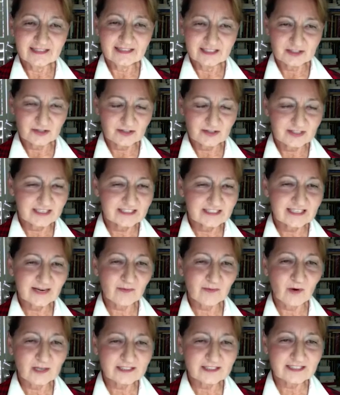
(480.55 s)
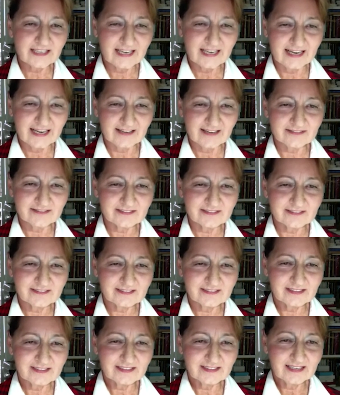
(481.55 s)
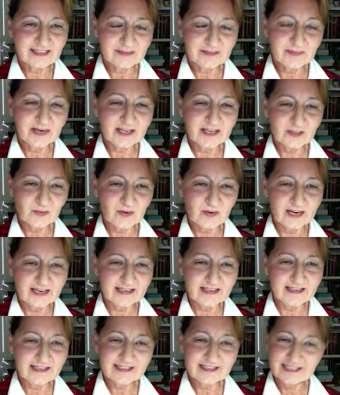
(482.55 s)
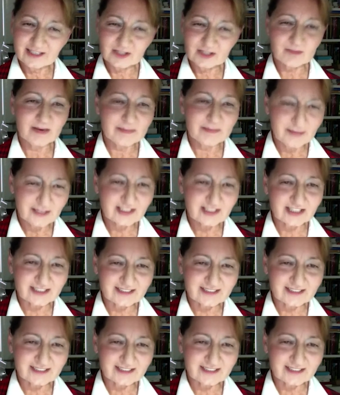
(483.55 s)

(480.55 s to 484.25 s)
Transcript: are the things I want to have. And by the way, here's my budget.